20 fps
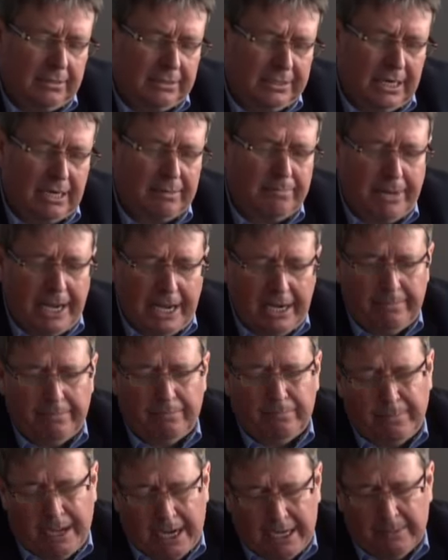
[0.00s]
There are
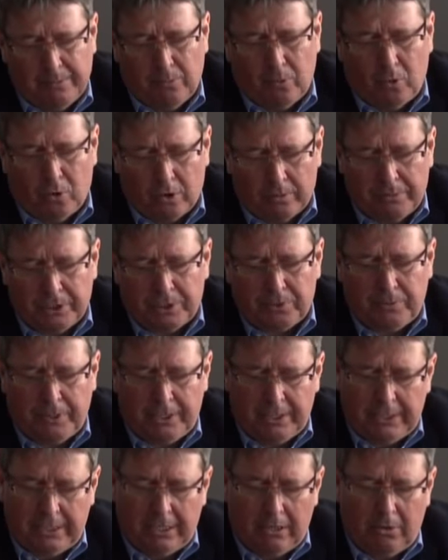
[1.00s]
many more
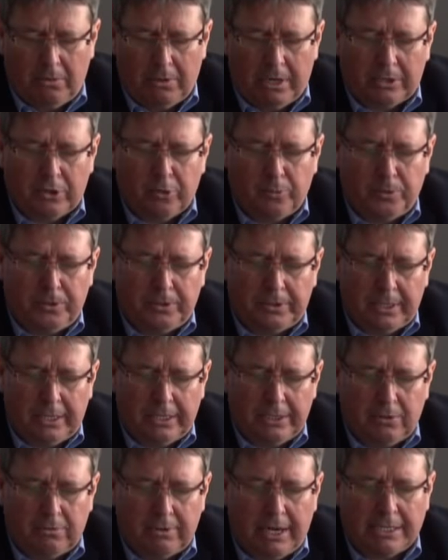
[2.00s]
between the OER community
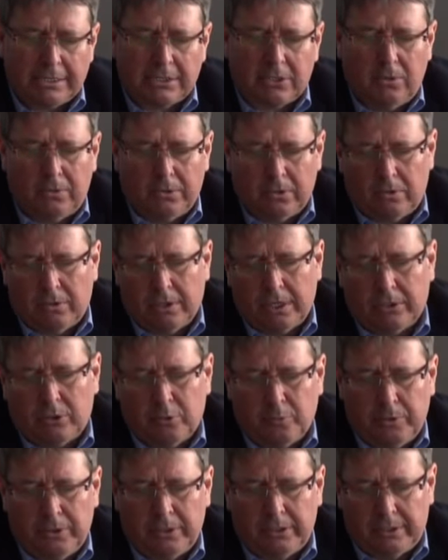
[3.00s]
and UNESCO and OER
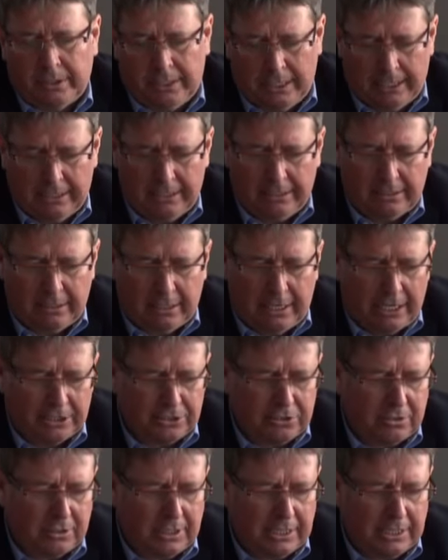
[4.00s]
community and international